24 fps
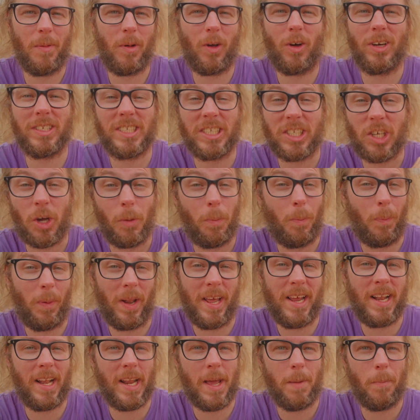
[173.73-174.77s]
because it's
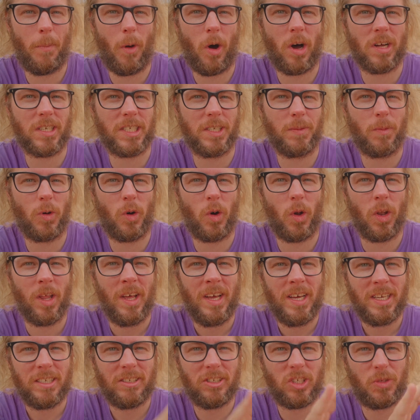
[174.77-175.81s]
completely impossible
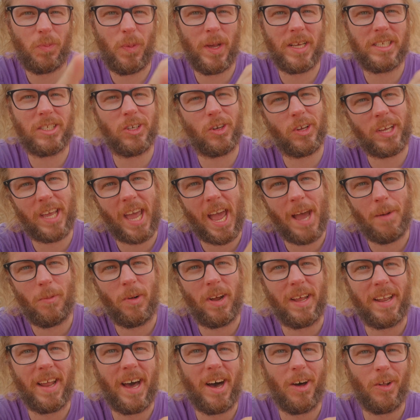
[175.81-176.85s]
to speak to the
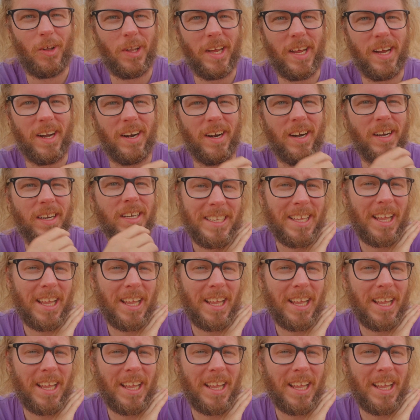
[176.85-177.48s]
camera down there.